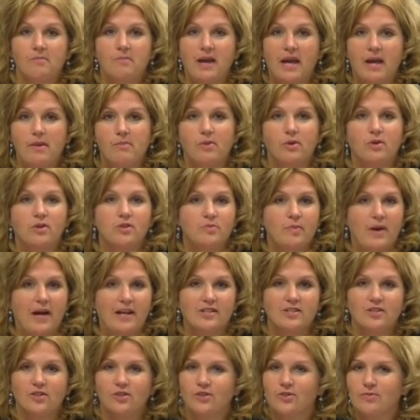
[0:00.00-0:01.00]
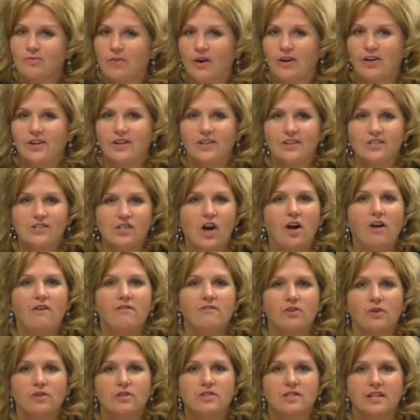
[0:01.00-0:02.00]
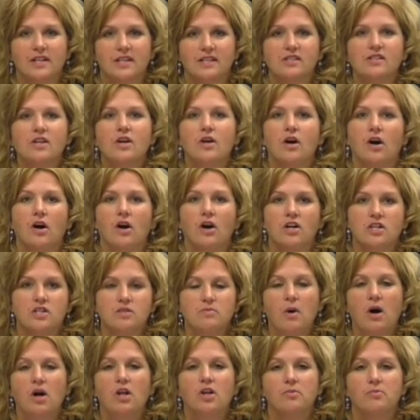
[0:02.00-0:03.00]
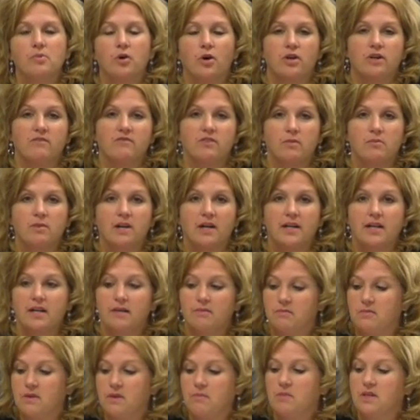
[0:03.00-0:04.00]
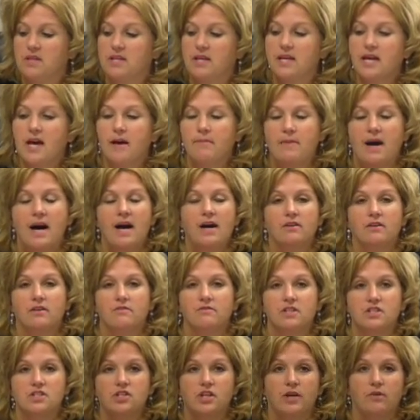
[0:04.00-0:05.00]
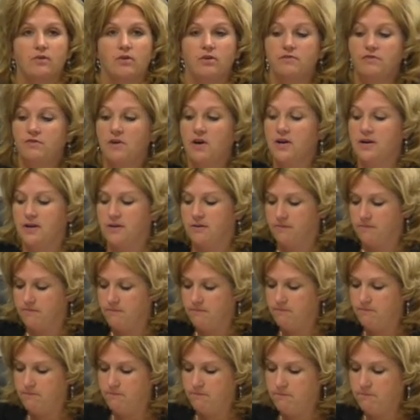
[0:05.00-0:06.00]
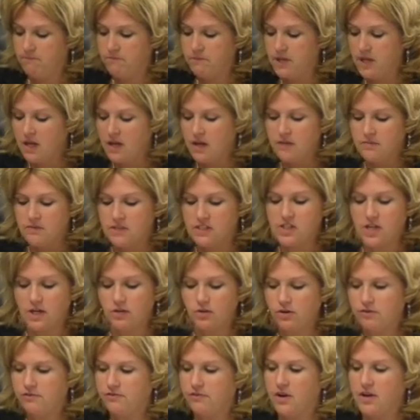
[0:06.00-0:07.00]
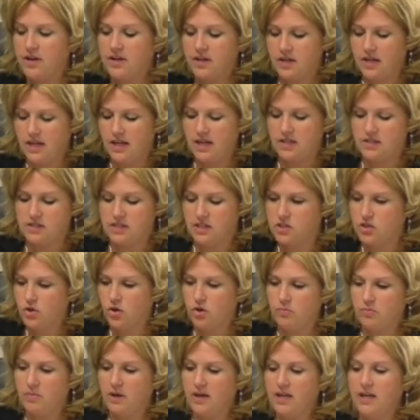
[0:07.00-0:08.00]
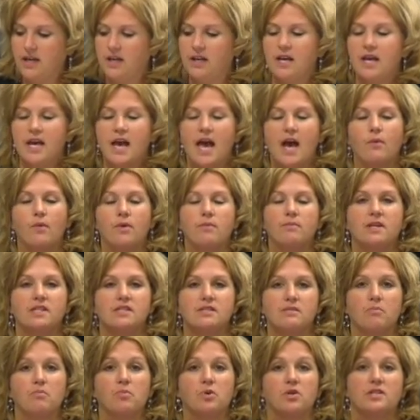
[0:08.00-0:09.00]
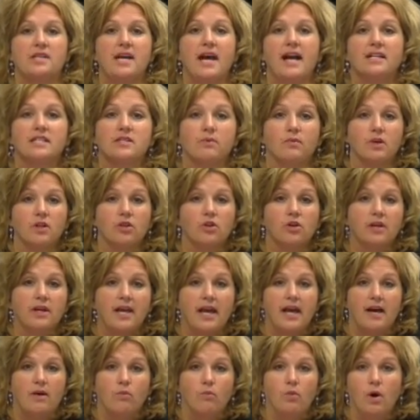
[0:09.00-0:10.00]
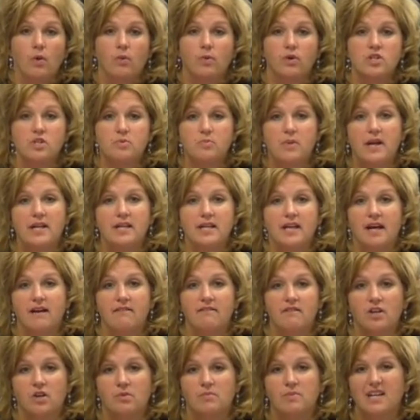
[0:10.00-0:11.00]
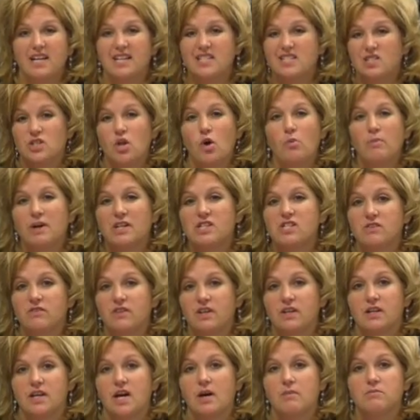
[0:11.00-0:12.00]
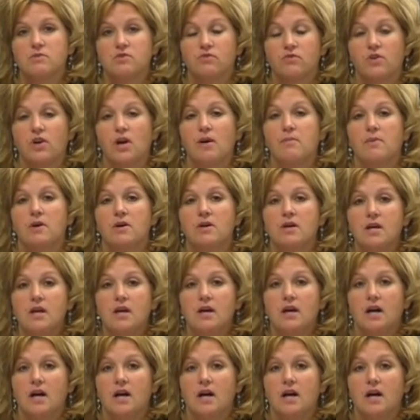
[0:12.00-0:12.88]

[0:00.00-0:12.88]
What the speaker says: papers, pencils, markers, all of those things are a smaller part of our bucket, but they come out of the general fund. The general fund is its own bucket, and we must protect and we look at what we're spending out here because so much of it comes from